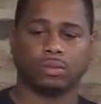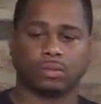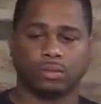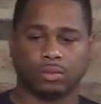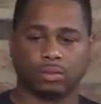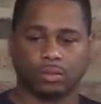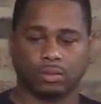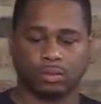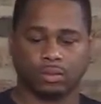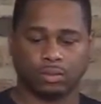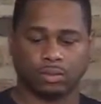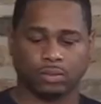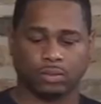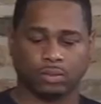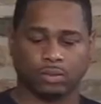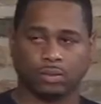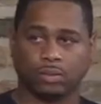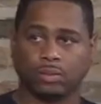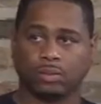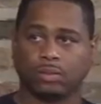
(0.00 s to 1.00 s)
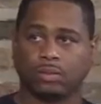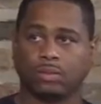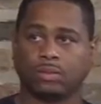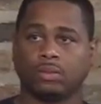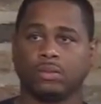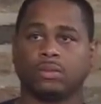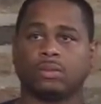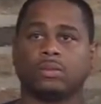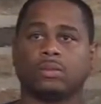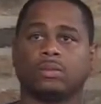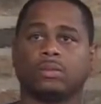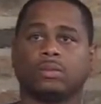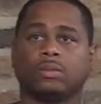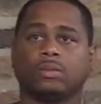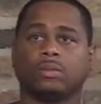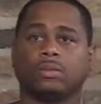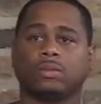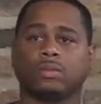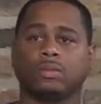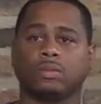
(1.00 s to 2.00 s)

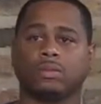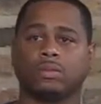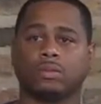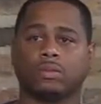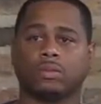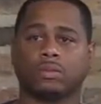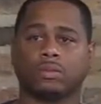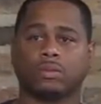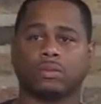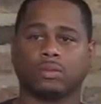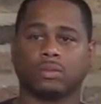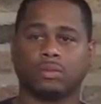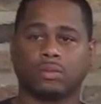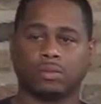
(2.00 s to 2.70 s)
No words are spoken by the person on screen.